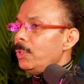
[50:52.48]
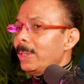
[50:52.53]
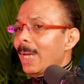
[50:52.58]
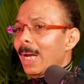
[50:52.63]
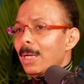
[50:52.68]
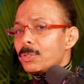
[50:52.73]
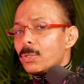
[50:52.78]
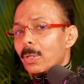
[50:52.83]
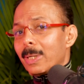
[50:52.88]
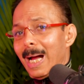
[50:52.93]
Yeah.
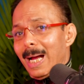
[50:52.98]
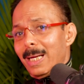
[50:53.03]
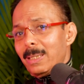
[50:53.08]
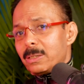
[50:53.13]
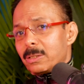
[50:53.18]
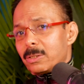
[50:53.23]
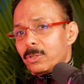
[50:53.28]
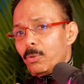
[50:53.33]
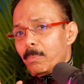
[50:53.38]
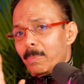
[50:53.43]
So
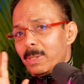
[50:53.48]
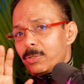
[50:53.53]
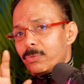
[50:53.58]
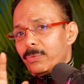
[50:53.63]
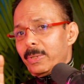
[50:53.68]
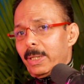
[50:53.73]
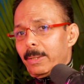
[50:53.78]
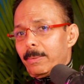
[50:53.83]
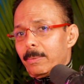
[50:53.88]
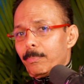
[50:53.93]
guys, you must
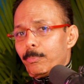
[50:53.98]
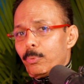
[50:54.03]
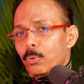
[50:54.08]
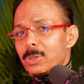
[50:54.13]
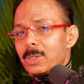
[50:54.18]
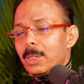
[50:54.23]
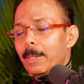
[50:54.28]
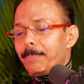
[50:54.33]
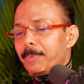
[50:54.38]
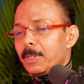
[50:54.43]
read
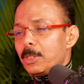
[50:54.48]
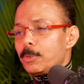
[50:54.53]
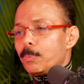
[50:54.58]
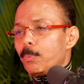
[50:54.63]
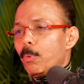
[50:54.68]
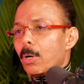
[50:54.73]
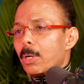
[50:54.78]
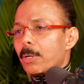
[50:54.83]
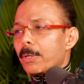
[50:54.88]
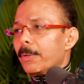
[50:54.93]
Bruce Lipton's
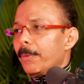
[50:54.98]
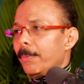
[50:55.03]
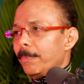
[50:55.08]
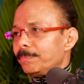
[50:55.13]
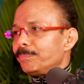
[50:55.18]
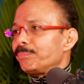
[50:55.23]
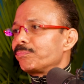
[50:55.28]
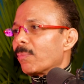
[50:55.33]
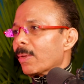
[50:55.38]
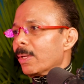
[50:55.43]
book,
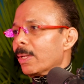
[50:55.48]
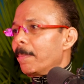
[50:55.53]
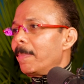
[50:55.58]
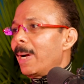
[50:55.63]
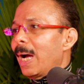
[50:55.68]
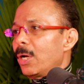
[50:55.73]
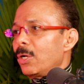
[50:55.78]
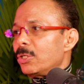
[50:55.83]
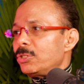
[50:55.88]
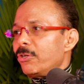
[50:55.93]
The
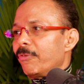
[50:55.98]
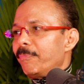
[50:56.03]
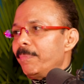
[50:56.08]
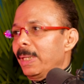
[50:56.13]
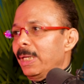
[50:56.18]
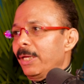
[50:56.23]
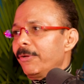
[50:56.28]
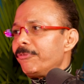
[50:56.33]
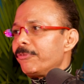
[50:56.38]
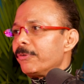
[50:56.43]
Biology of
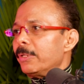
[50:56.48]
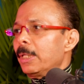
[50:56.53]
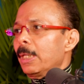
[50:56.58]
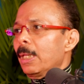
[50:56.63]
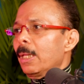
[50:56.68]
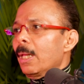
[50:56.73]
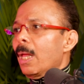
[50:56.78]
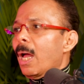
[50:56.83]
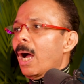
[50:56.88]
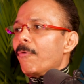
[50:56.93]
Belief.
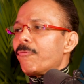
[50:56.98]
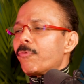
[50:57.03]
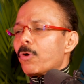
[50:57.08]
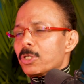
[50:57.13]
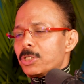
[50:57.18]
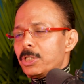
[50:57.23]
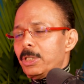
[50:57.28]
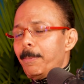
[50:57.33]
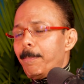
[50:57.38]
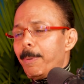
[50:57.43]
Of
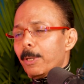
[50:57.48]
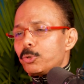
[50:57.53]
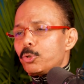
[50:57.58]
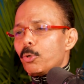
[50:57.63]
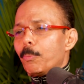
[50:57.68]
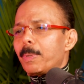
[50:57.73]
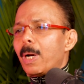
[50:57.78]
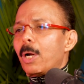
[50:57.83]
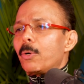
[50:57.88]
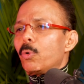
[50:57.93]
course, Deepak
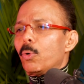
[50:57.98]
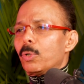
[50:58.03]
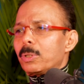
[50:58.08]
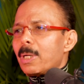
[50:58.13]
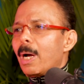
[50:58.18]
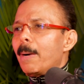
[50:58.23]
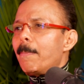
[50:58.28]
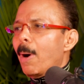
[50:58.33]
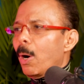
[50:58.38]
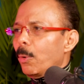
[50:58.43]
Chopra wrote
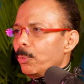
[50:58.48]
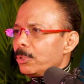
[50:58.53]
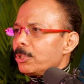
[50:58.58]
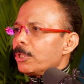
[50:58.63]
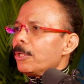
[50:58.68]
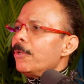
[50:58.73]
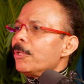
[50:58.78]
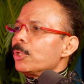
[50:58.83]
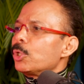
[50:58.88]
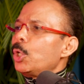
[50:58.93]
about
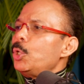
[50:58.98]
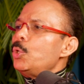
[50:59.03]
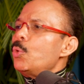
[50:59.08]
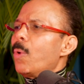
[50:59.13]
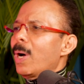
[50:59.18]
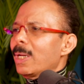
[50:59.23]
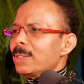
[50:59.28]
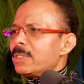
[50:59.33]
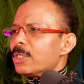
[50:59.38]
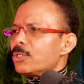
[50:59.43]
the
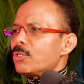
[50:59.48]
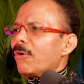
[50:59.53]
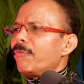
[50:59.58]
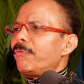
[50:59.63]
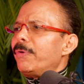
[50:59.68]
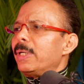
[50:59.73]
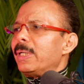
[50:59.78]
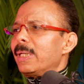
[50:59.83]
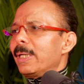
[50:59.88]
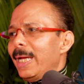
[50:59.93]
nuances of it